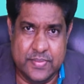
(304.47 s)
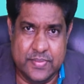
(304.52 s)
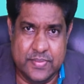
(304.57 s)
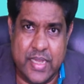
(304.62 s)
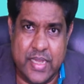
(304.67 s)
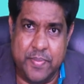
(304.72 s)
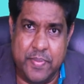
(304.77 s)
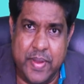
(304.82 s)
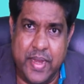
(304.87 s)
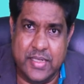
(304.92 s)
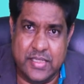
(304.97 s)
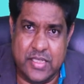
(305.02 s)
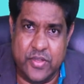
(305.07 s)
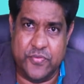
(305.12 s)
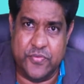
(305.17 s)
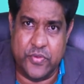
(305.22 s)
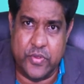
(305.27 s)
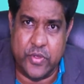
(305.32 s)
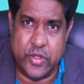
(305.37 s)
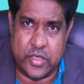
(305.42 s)
That means
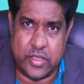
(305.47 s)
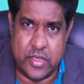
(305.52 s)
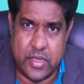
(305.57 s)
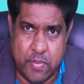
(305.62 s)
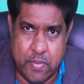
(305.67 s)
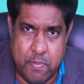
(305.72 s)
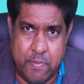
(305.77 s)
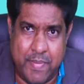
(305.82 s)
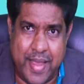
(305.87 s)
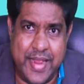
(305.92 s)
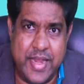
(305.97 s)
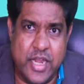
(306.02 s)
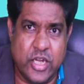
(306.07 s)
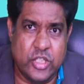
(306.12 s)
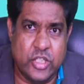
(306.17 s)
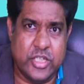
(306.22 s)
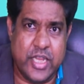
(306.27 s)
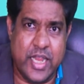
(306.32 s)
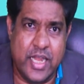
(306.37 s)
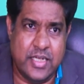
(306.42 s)
if your minor
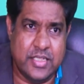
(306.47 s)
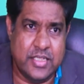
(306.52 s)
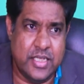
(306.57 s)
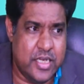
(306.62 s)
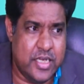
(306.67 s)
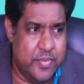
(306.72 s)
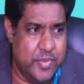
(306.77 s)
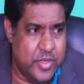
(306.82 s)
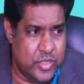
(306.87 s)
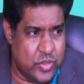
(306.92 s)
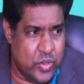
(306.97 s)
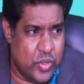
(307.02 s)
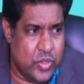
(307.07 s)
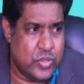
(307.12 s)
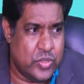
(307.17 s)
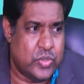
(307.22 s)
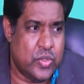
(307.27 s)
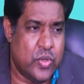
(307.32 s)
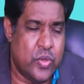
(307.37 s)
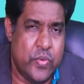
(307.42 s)
child's income is
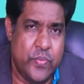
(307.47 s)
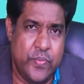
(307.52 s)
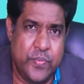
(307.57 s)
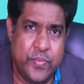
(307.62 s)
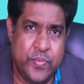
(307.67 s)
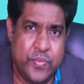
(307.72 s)
also